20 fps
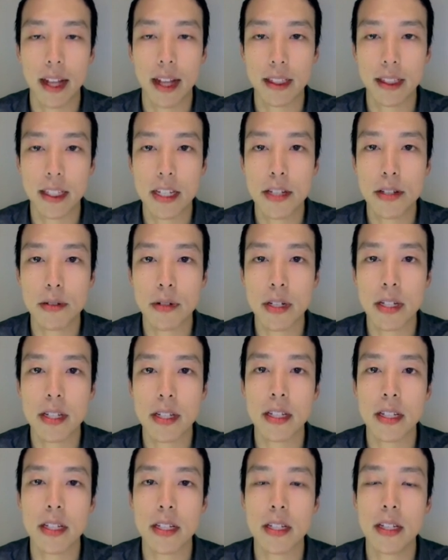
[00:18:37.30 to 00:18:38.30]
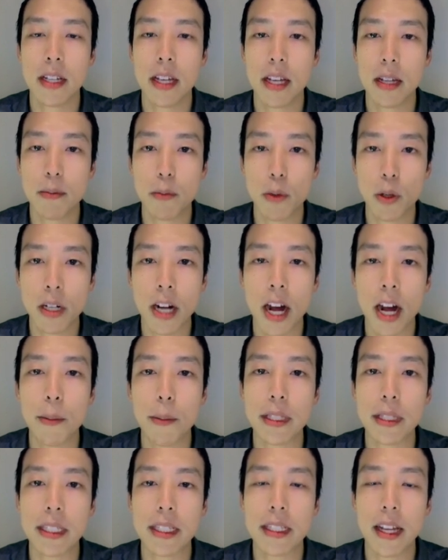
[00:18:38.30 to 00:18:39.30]
at least 3T, and more
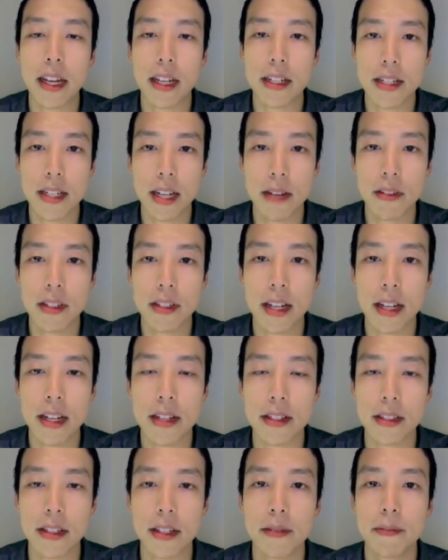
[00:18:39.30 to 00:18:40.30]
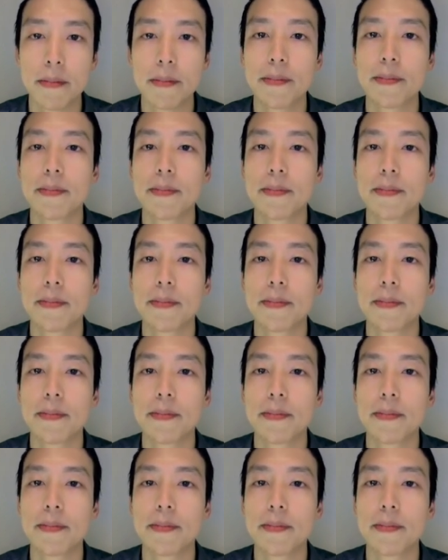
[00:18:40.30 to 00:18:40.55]
commonly at 7 Tesla,